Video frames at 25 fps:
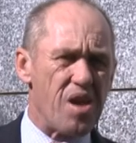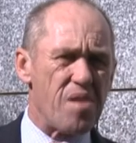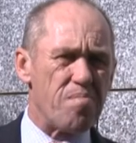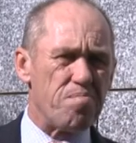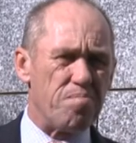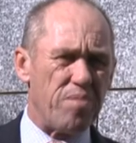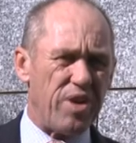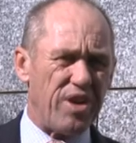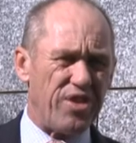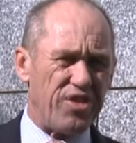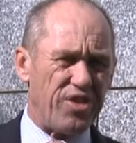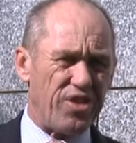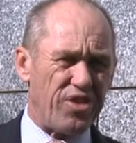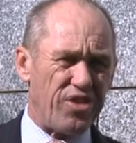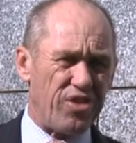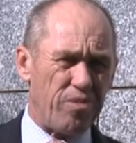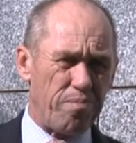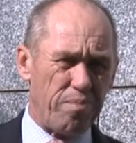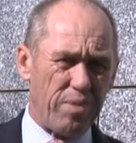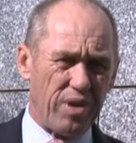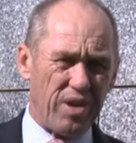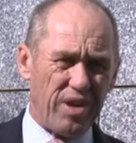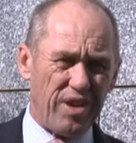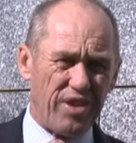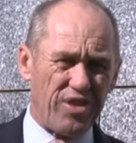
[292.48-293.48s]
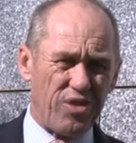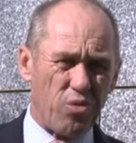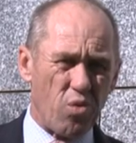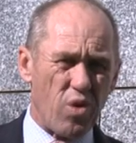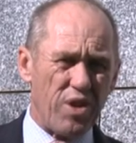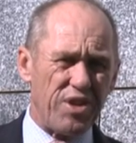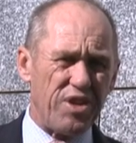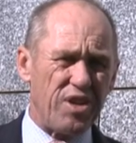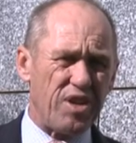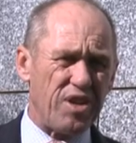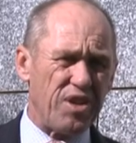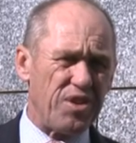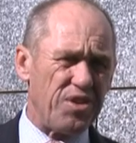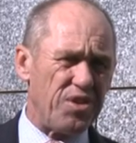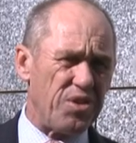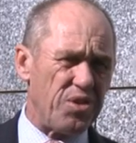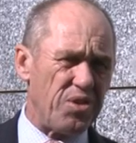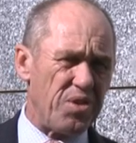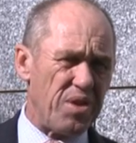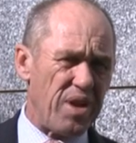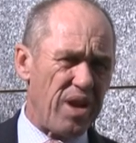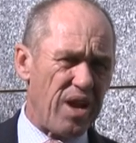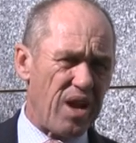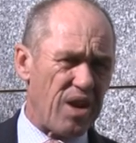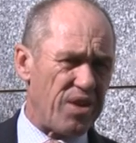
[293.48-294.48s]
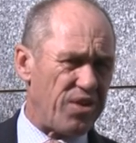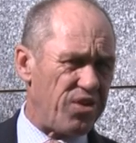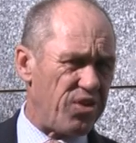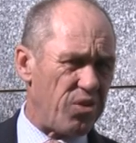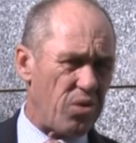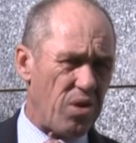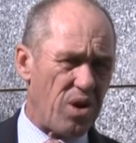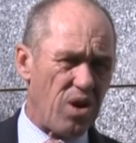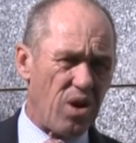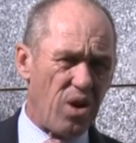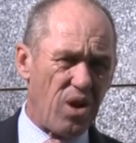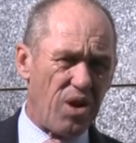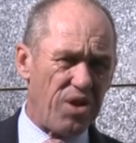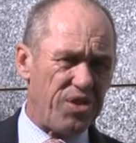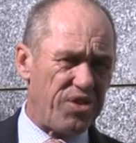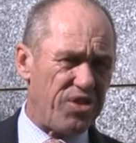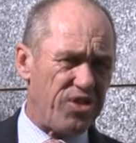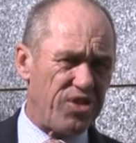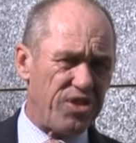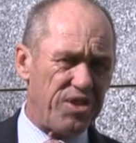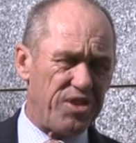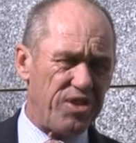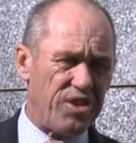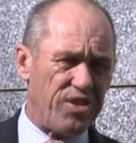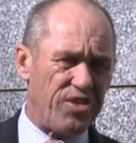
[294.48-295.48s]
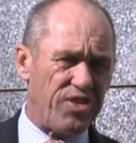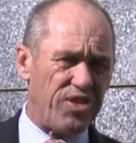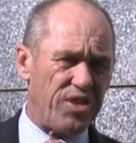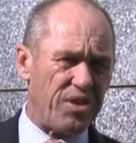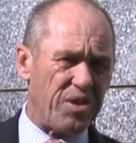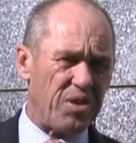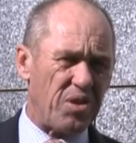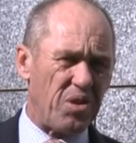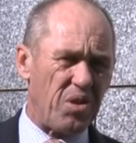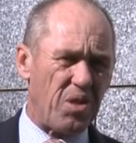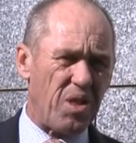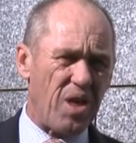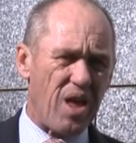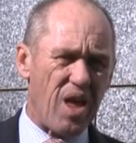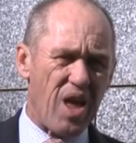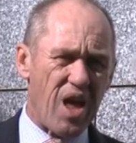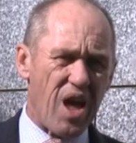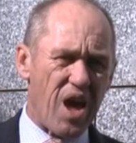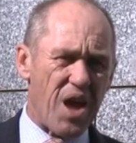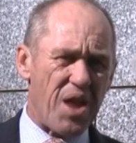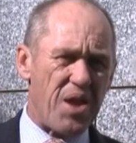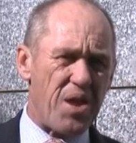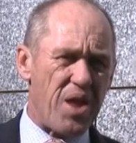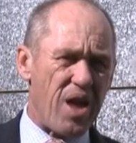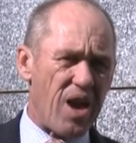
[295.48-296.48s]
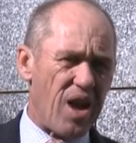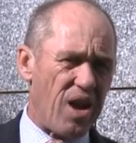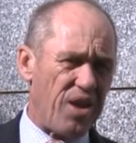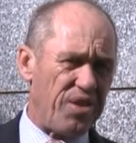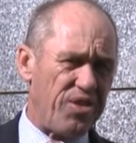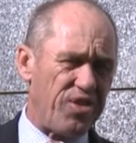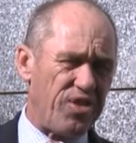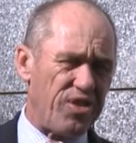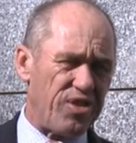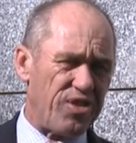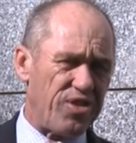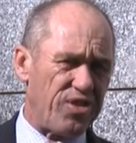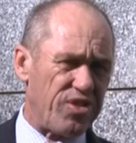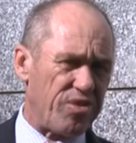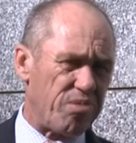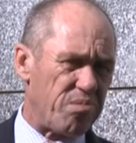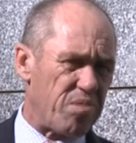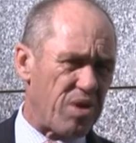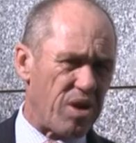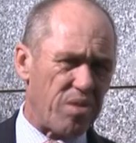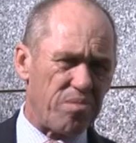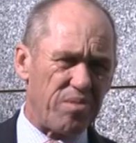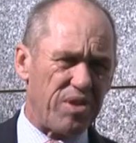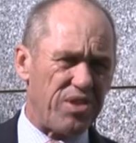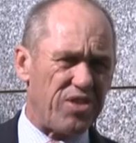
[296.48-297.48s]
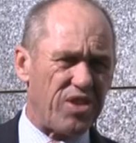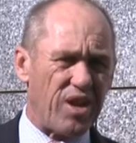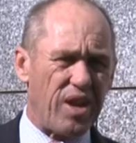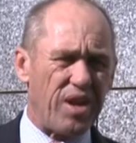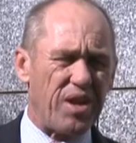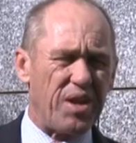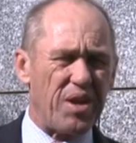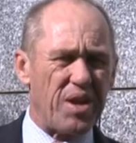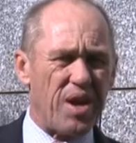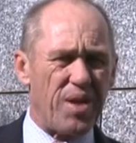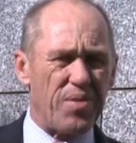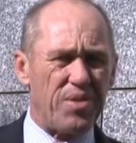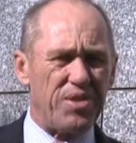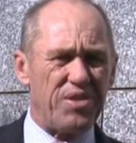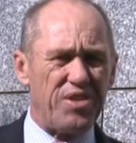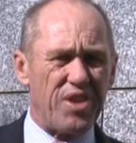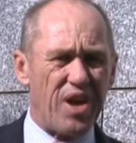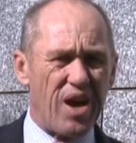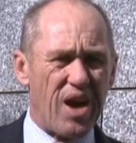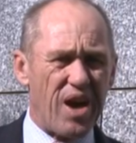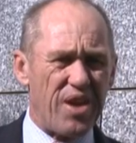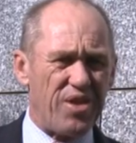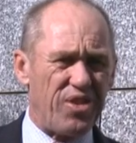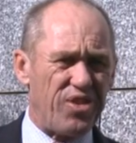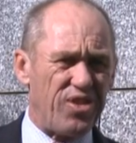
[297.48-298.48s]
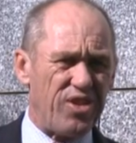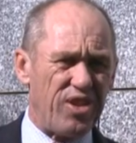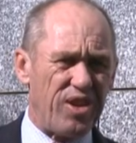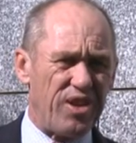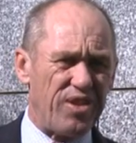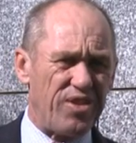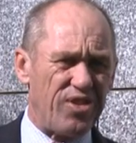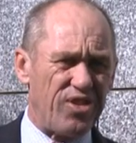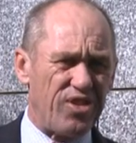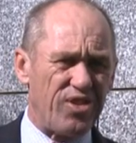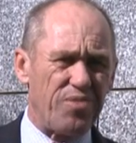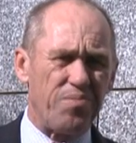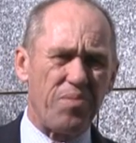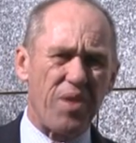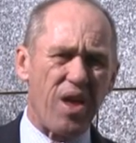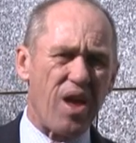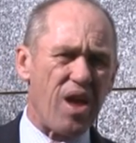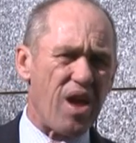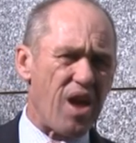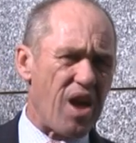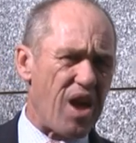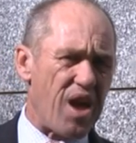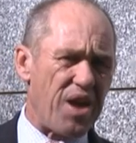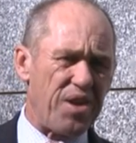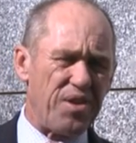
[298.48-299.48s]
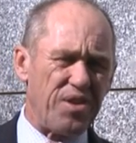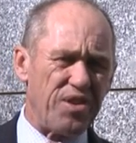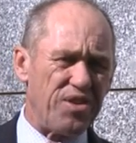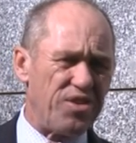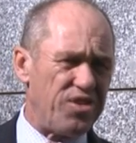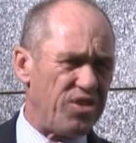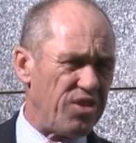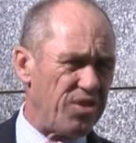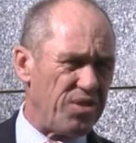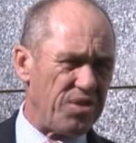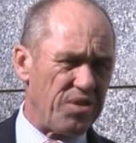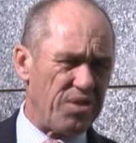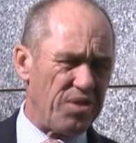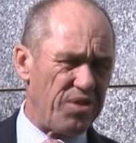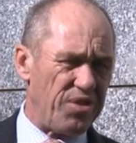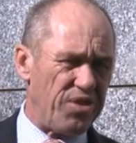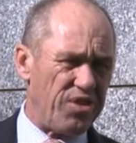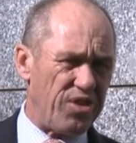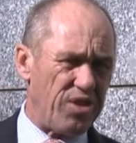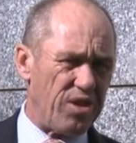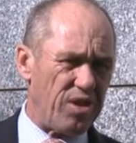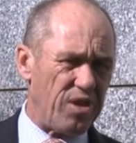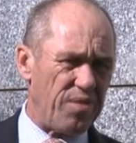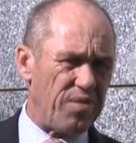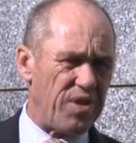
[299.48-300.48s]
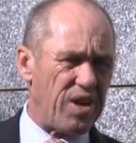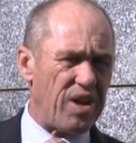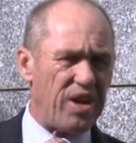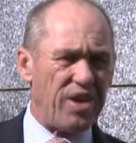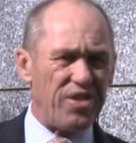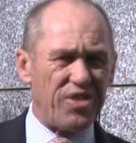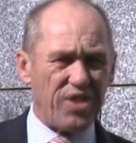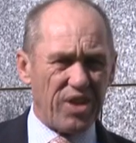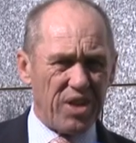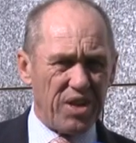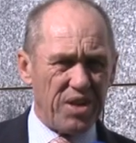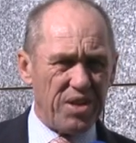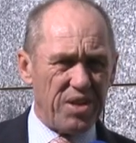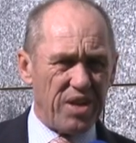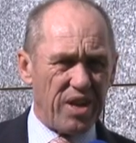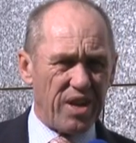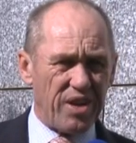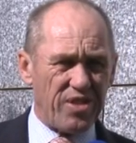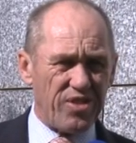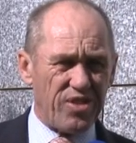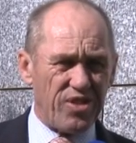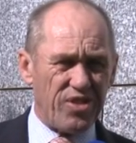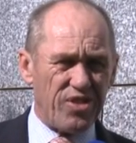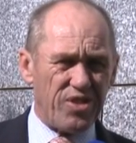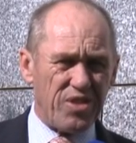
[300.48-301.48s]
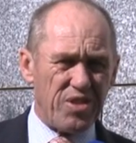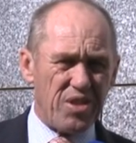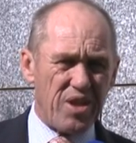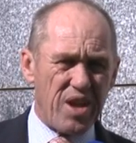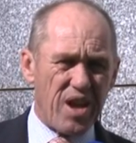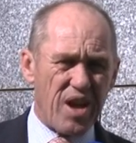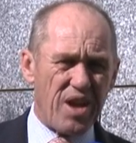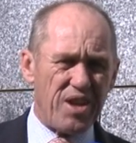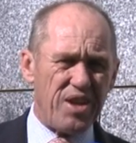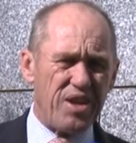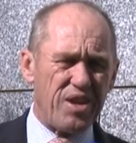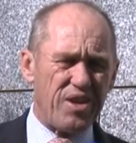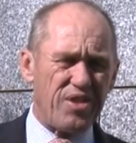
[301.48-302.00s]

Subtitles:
measures peace, what you can do now is do a whole lot of statistical analysis. You're taking other data sets, attitudinal surveys, indexes, and now you